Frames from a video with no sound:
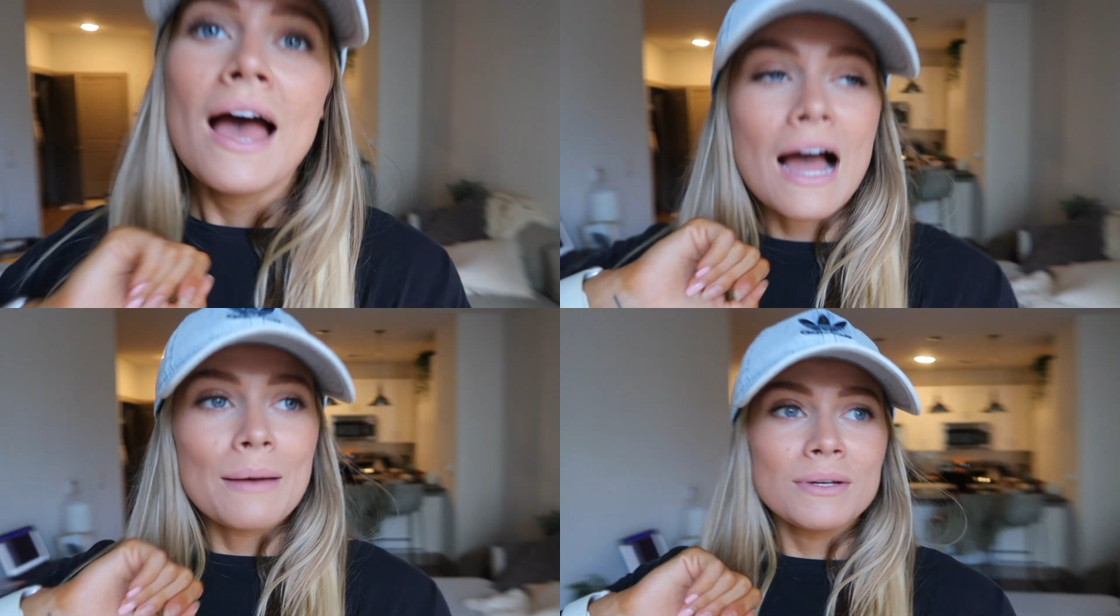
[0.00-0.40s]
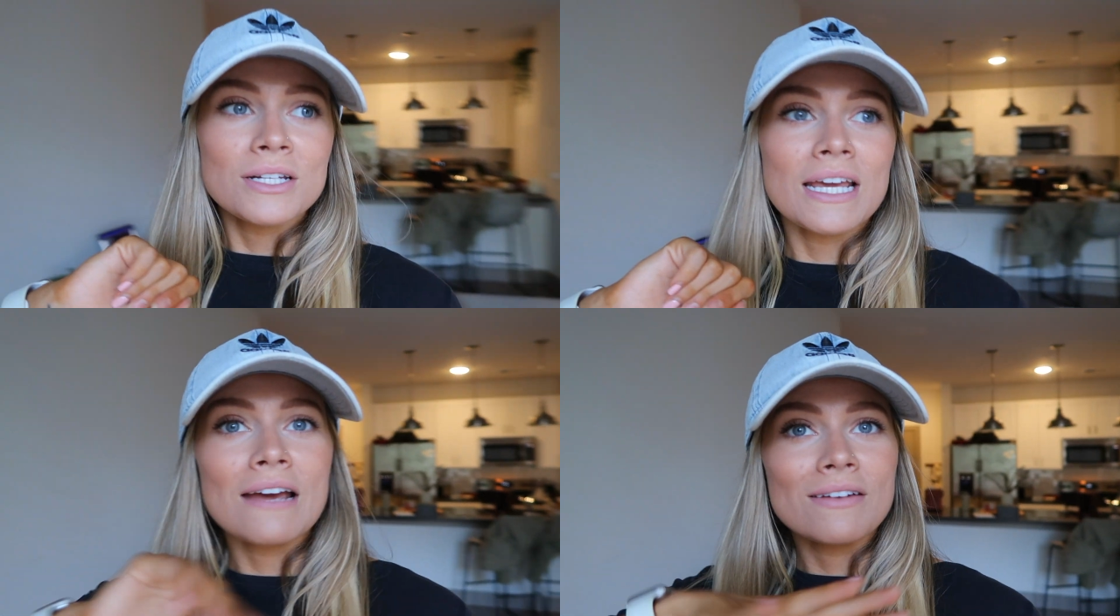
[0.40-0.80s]
I'm gonna
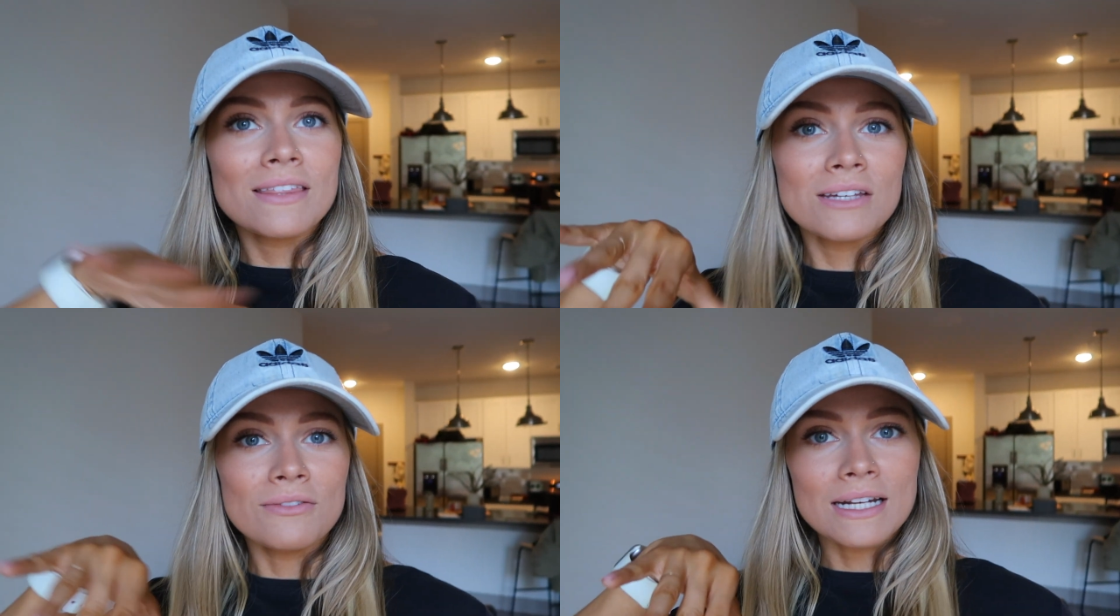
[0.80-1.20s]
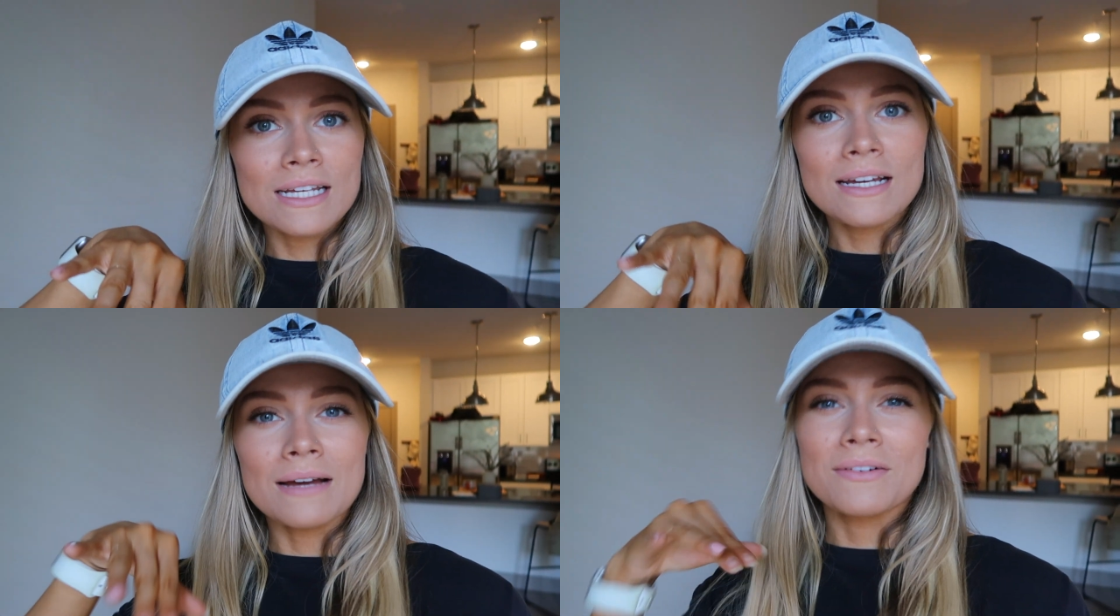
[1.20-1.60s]
get everything
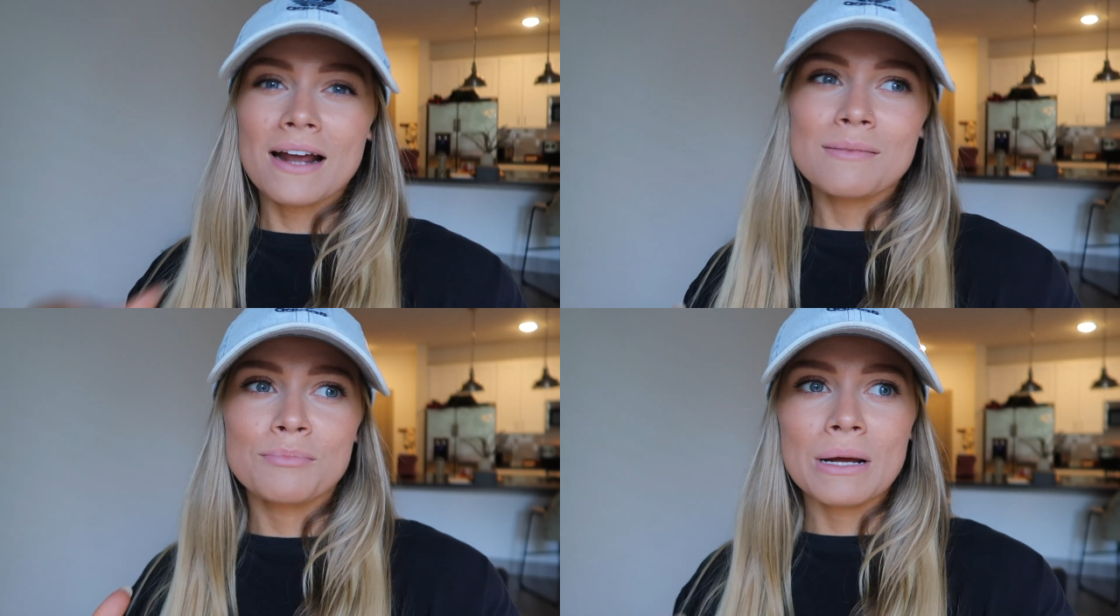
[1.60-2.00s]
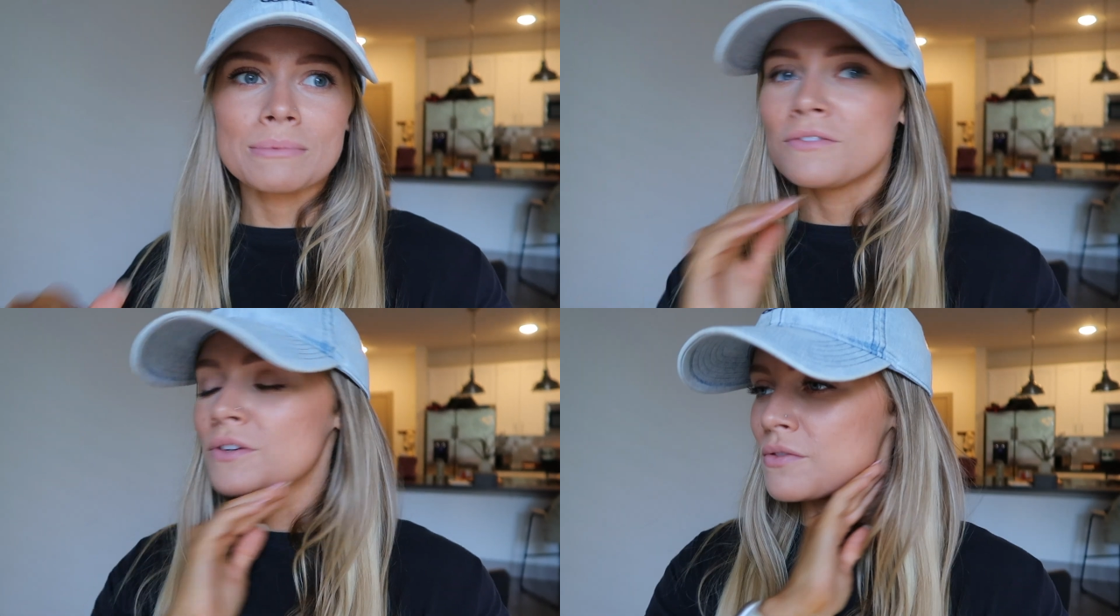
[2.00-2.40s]
ready. I've kind of
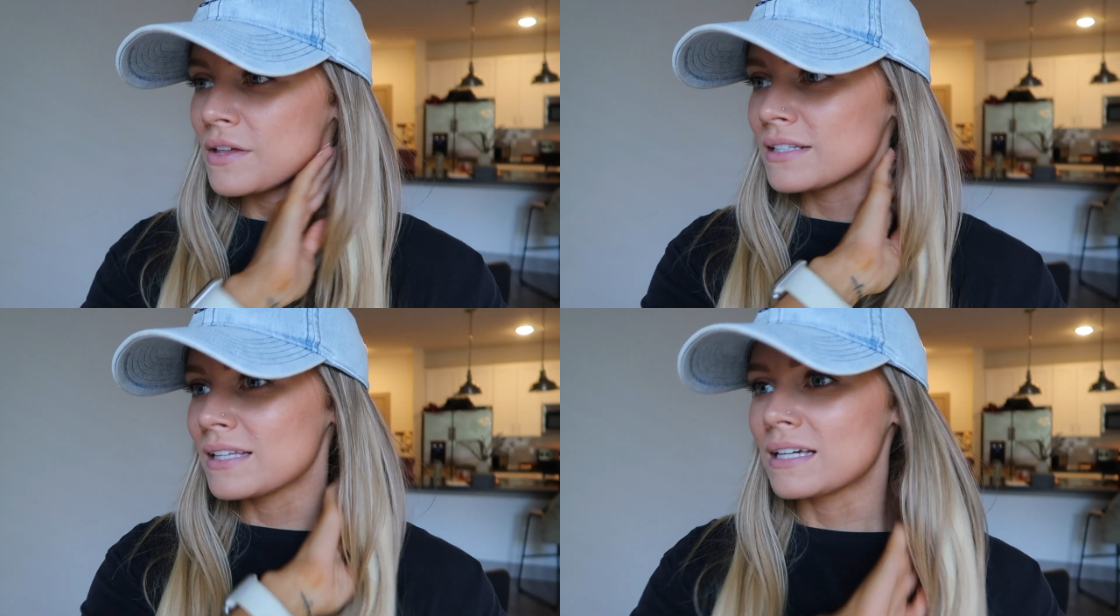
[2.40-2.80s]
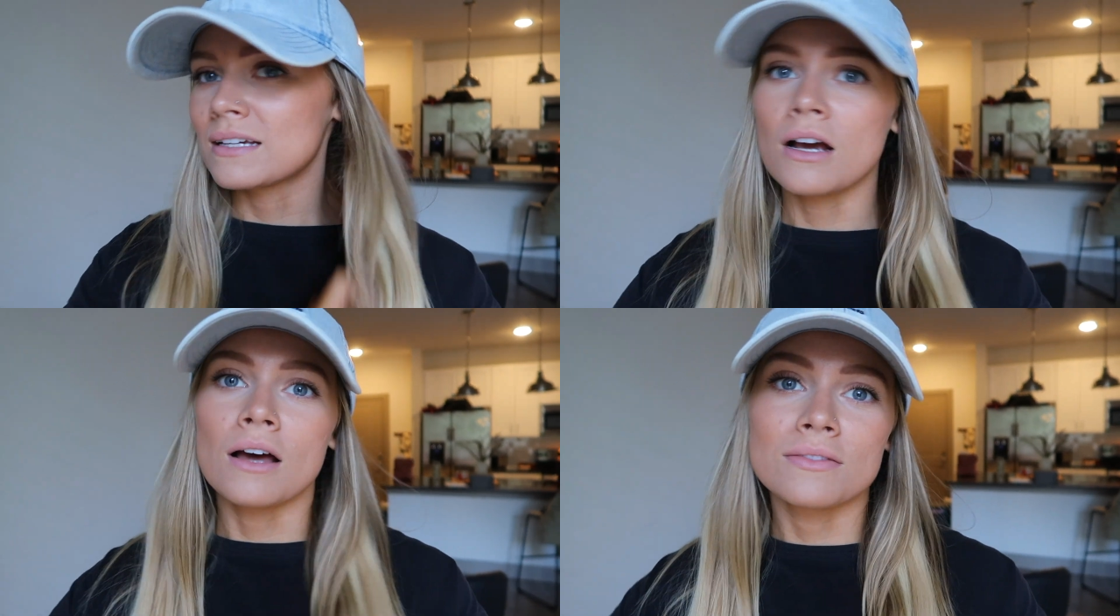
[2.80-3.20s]
prepped a few things
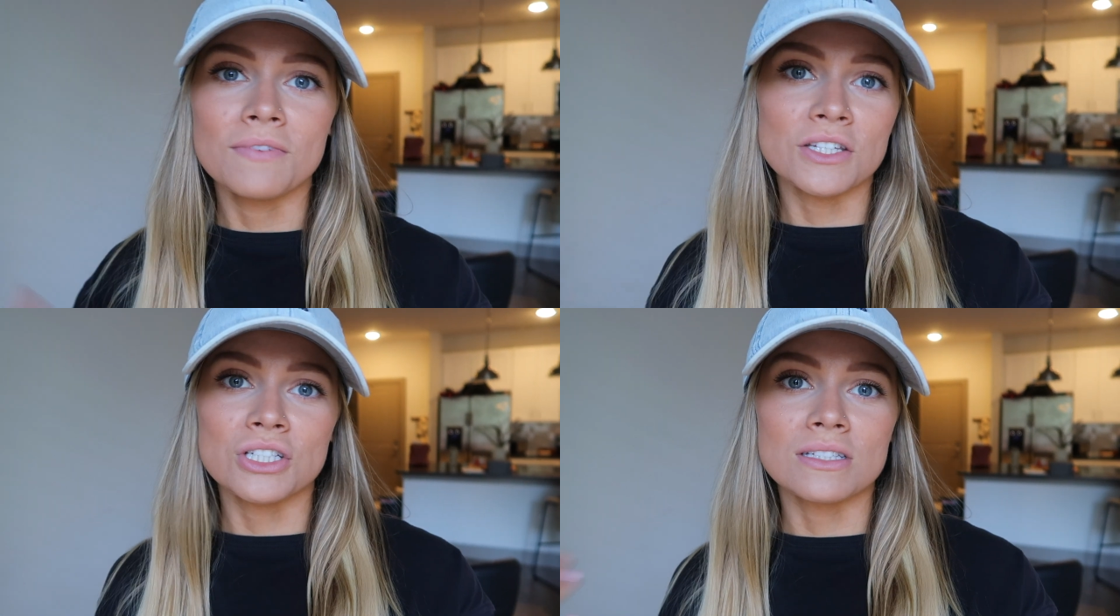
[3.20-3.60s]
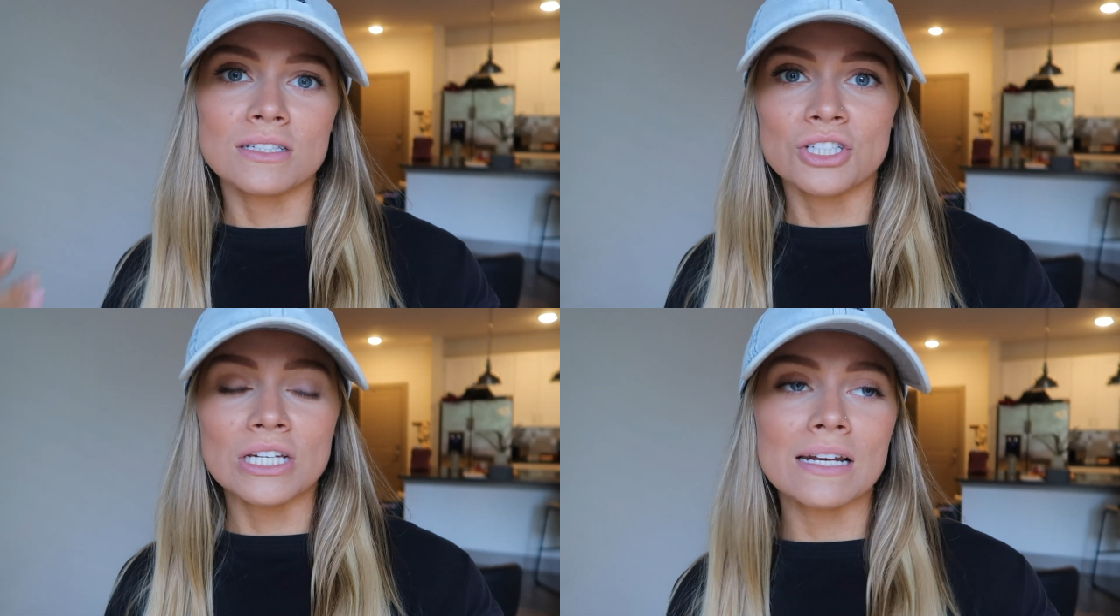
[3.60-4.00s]
like cut veggies
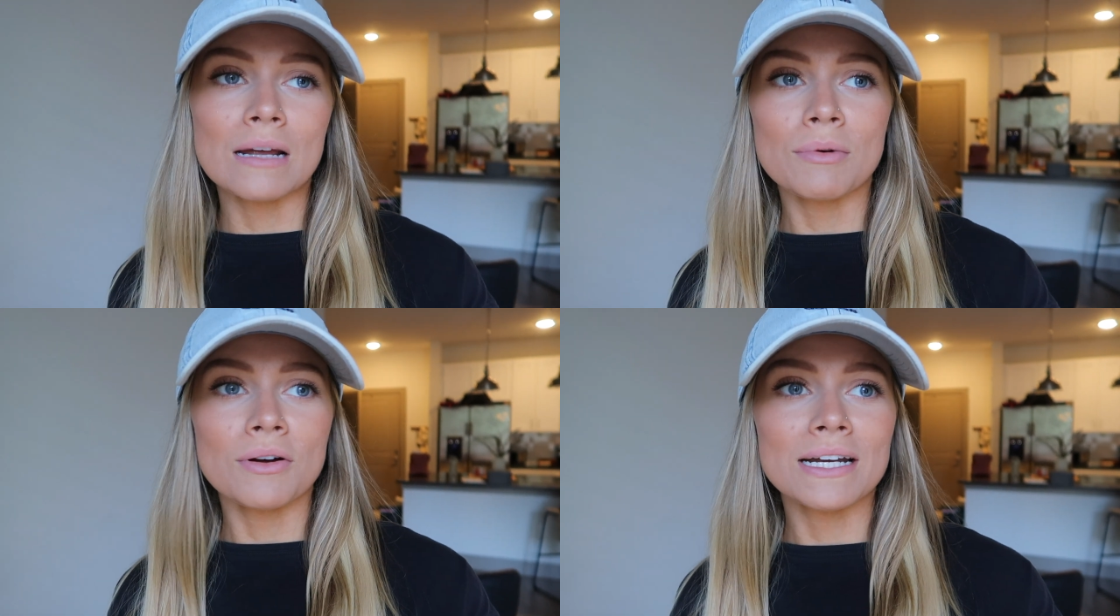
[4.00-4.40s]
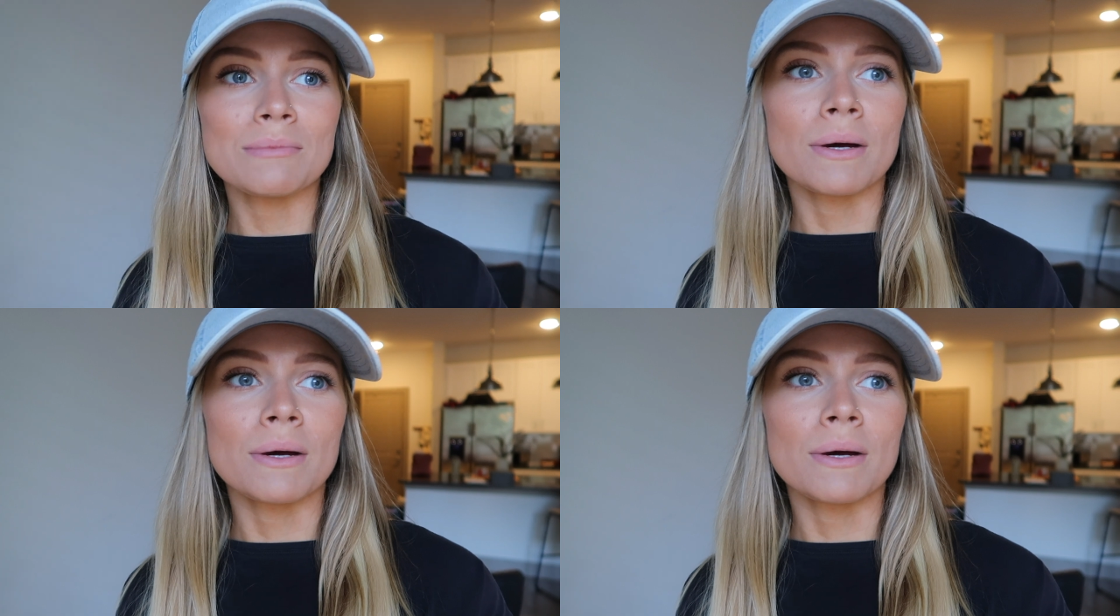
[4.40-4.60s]
and chicken up already,